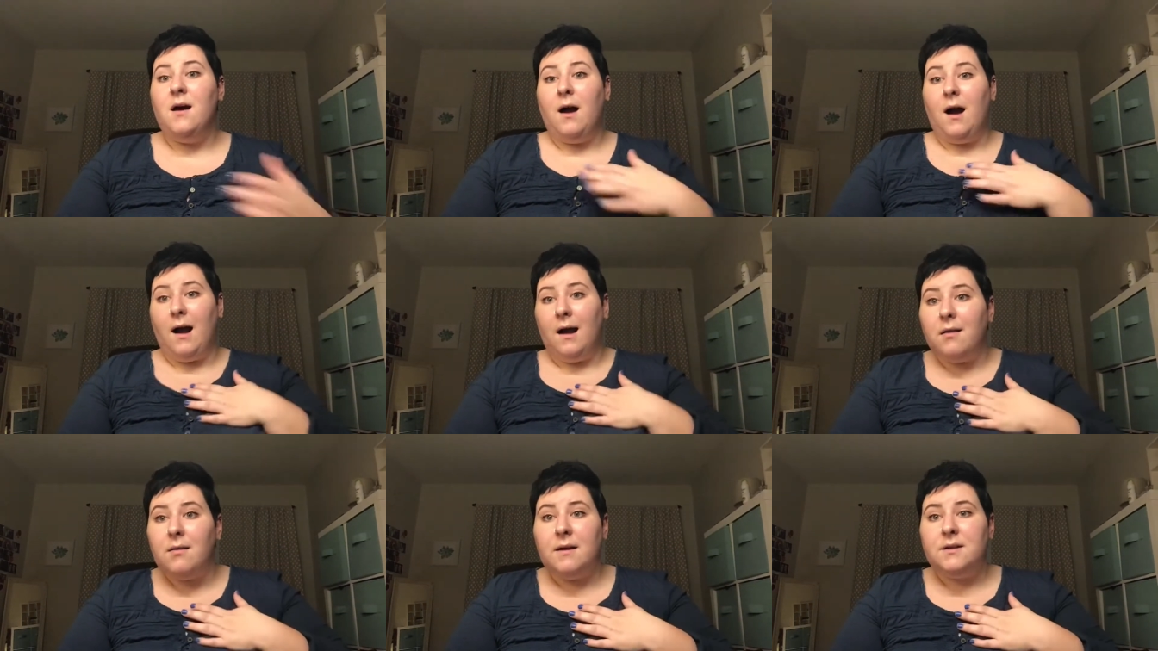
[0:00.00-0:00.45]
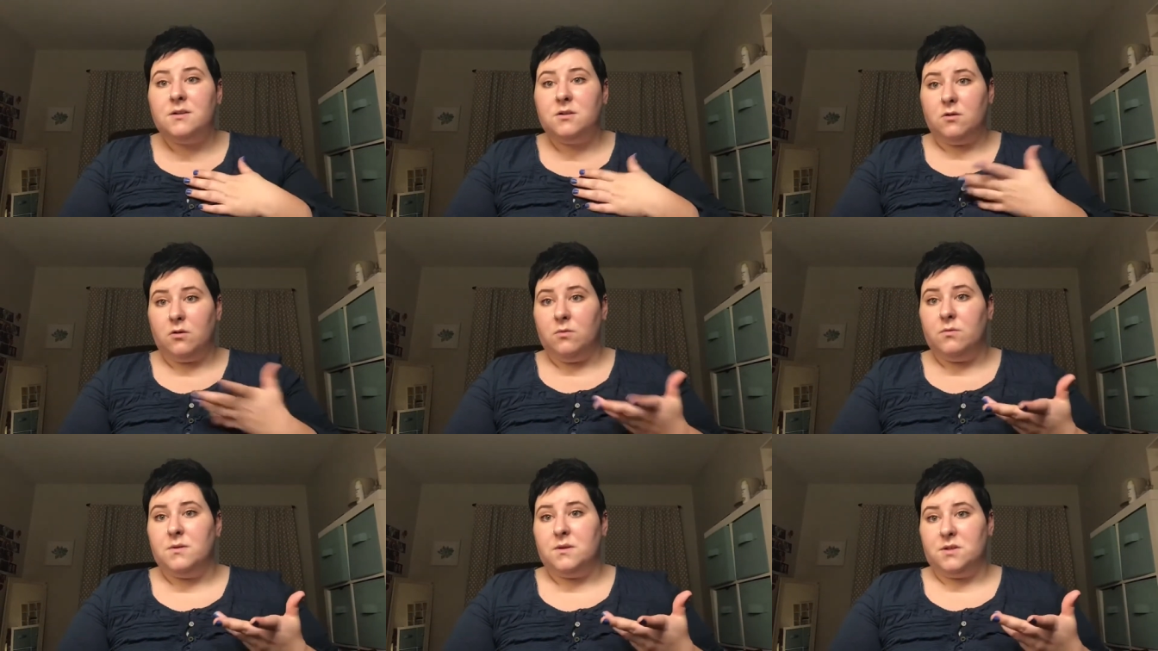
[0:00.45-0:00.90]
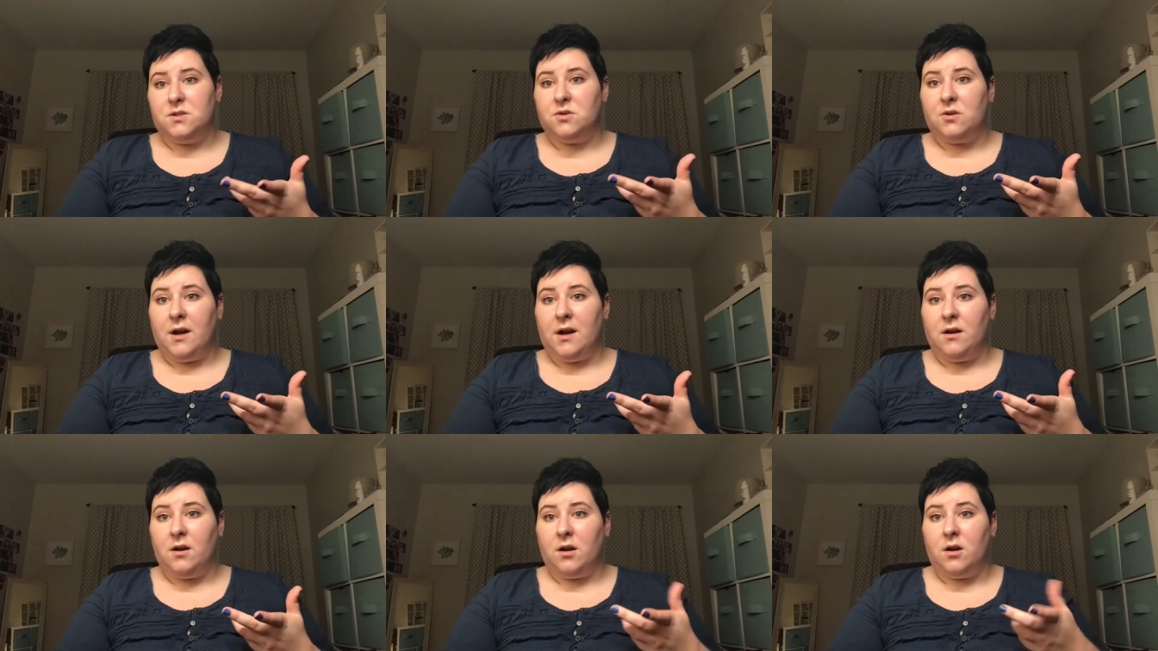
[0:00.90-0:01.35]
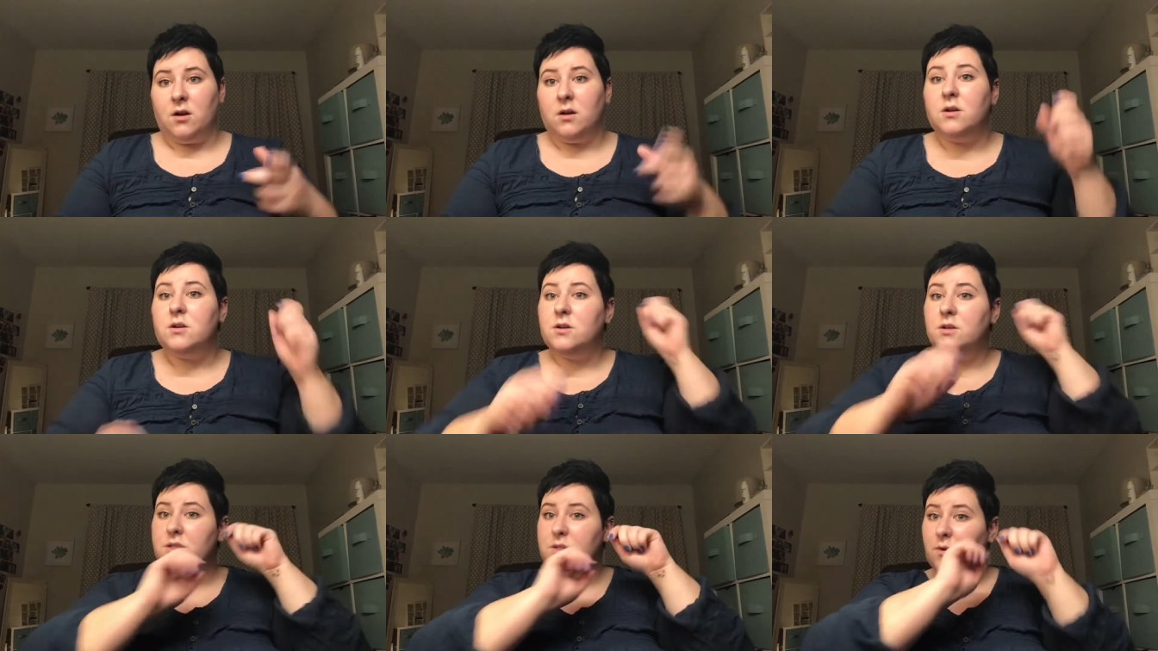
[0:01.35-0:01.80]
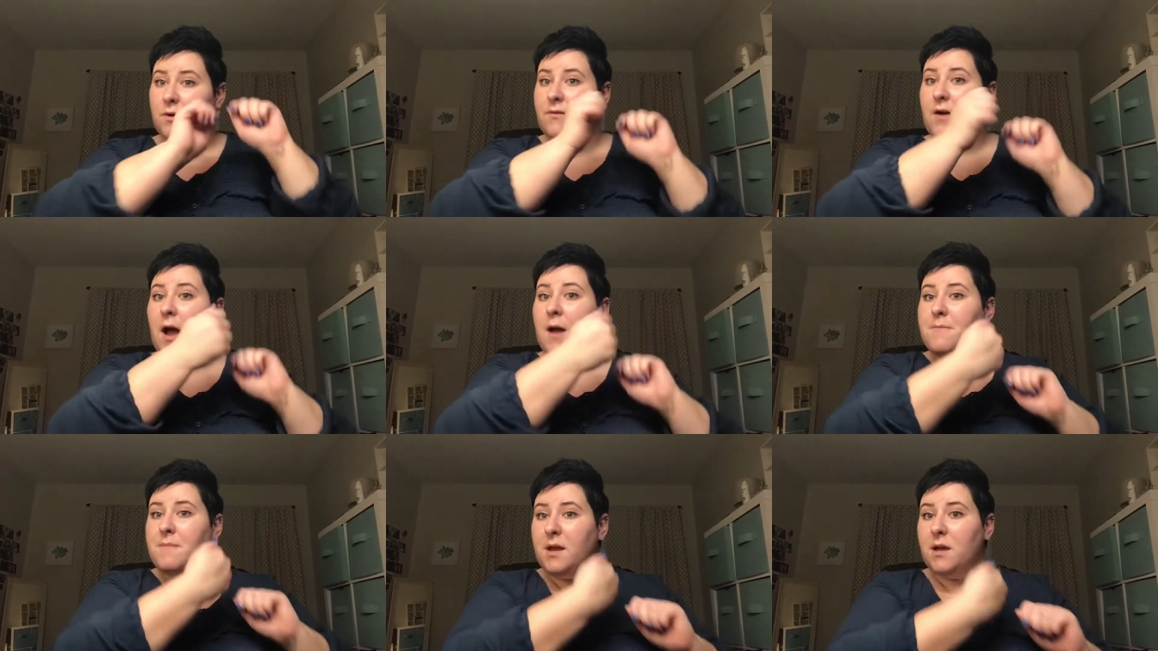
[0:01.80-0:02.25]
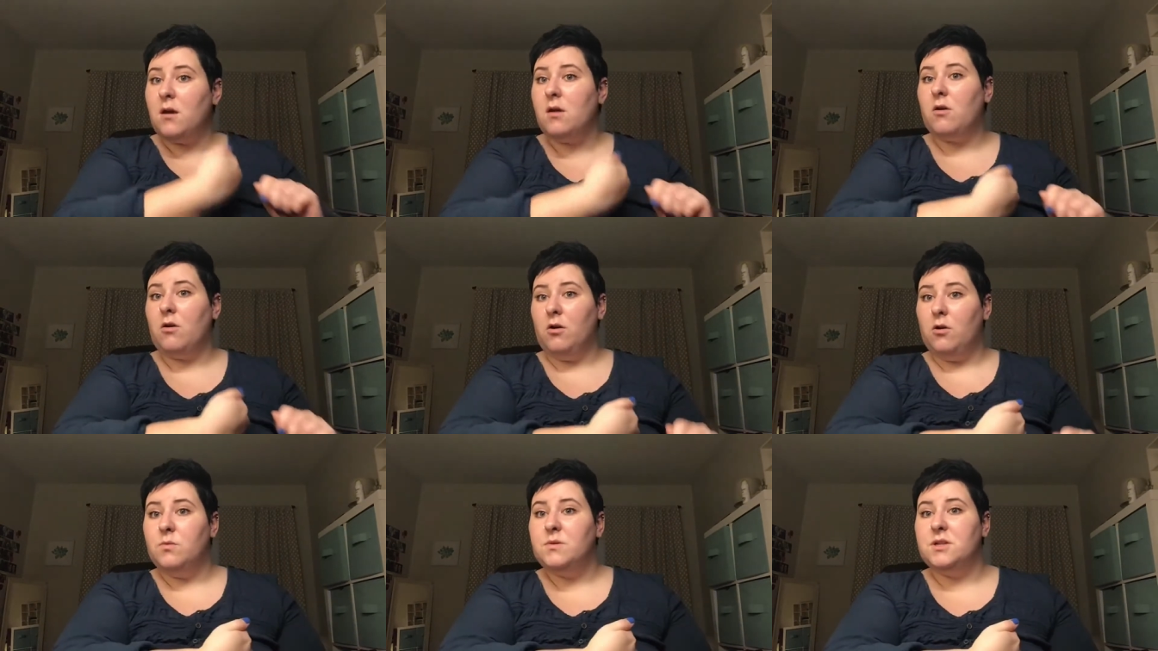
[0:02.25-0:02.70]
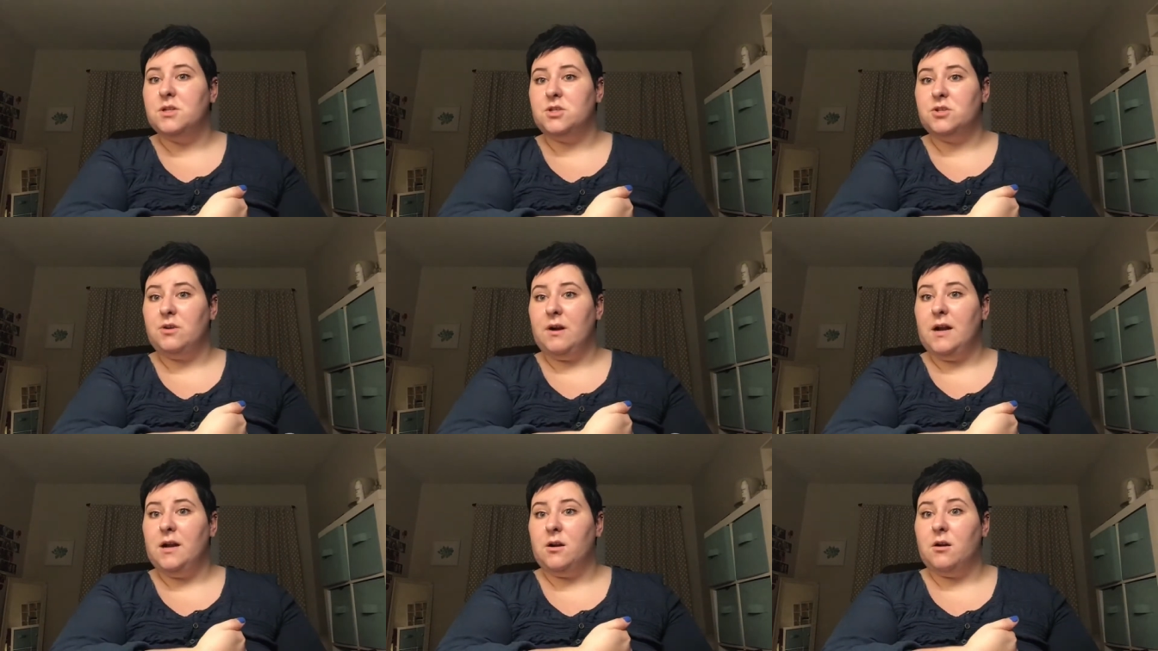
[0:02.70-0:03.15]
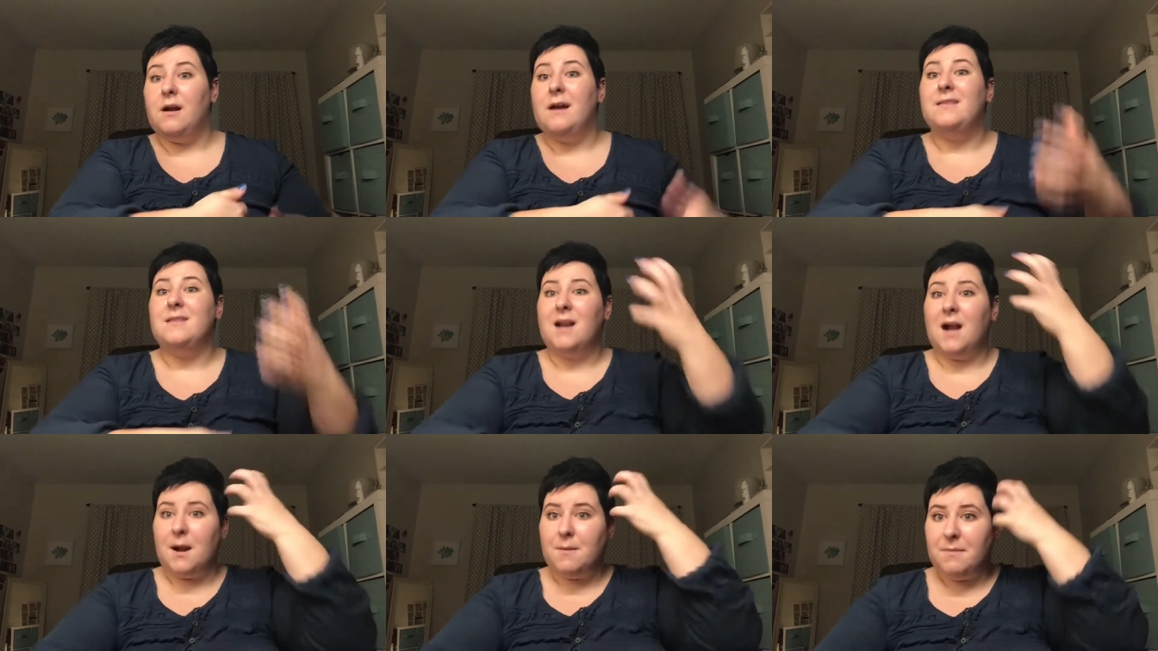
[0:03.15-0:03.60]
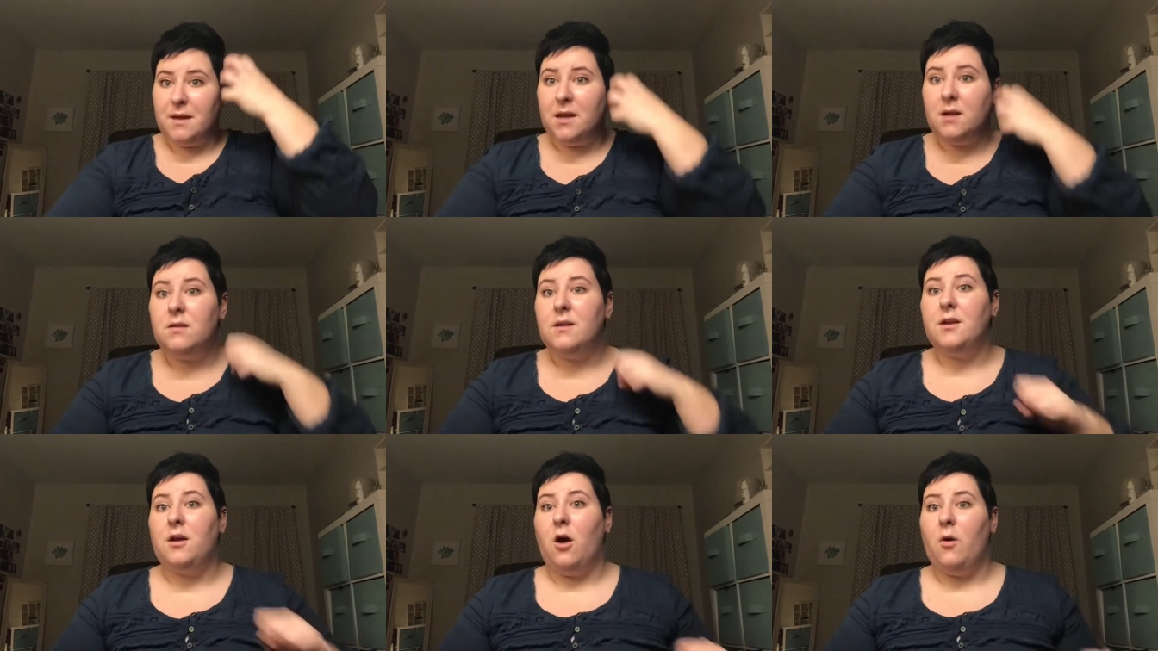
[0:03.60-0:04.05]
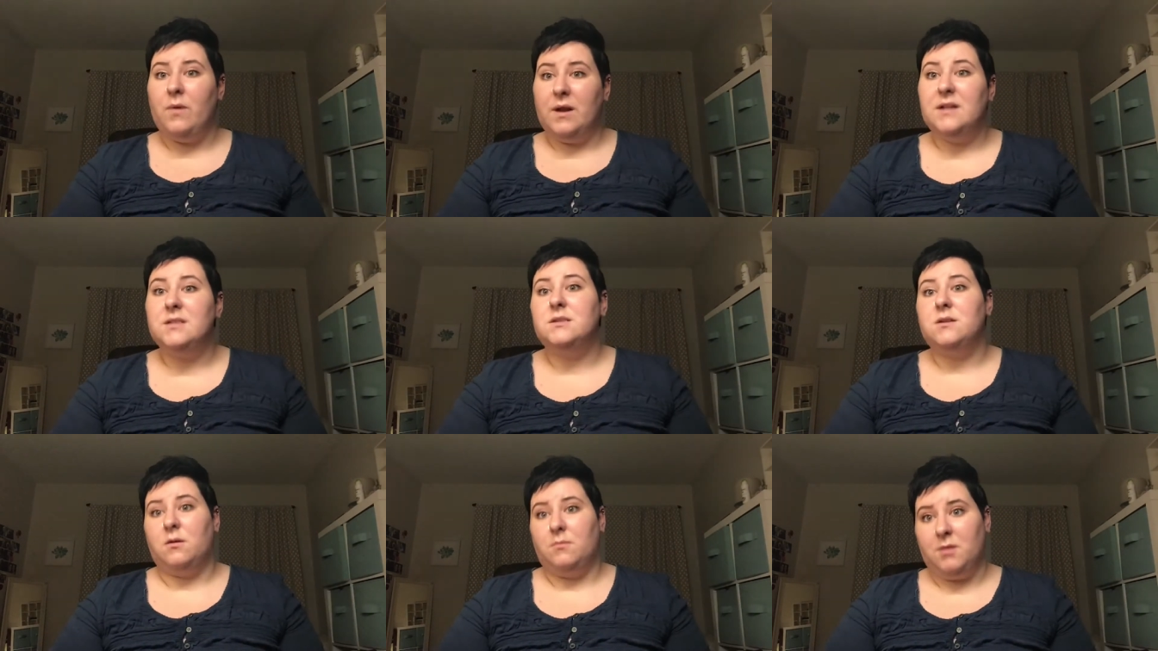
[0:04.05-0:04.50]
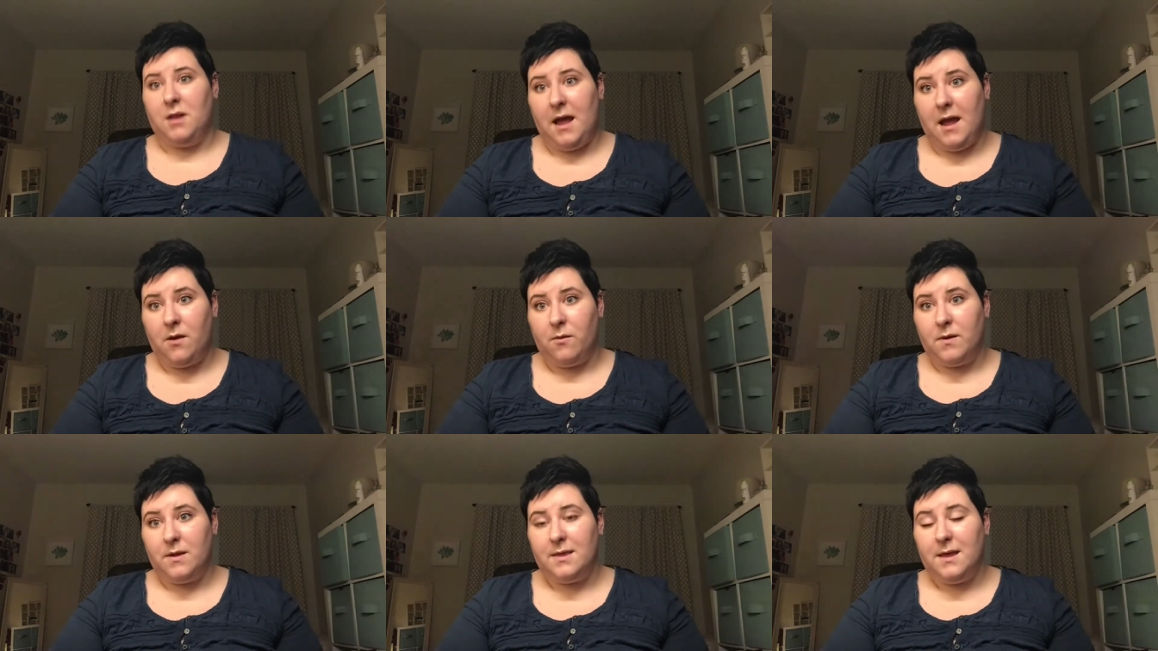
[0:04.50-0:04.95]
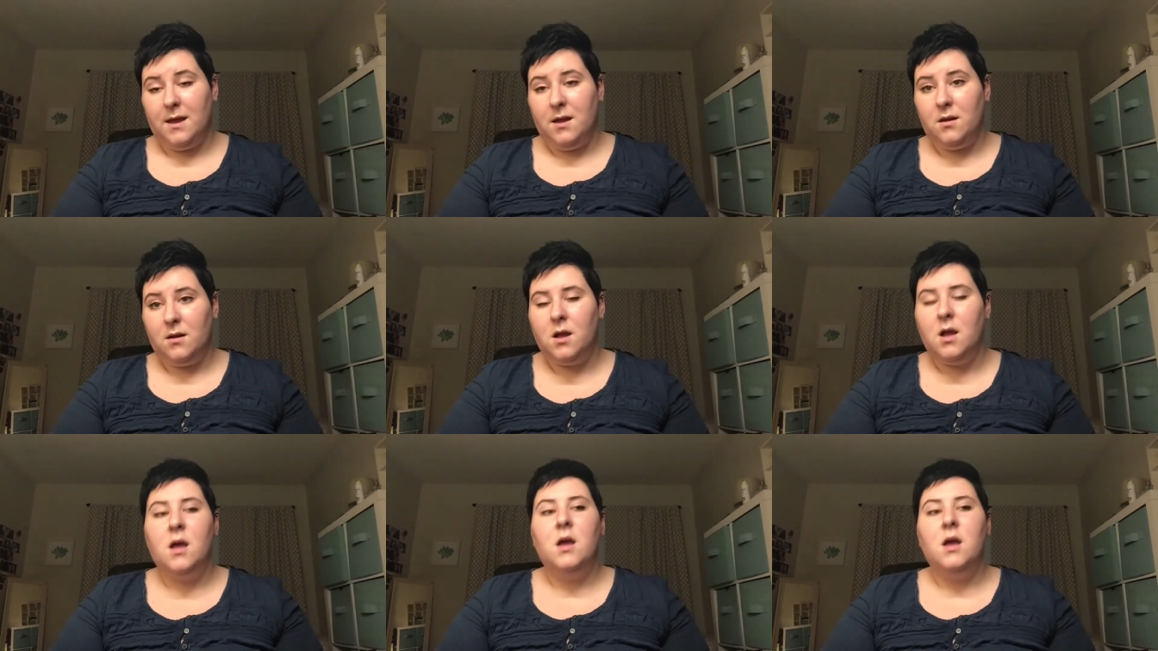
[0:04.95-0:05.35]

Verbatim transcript: i like to curl with a straightener so if i make a curl with a straightener and then i immediately go in and start playing with it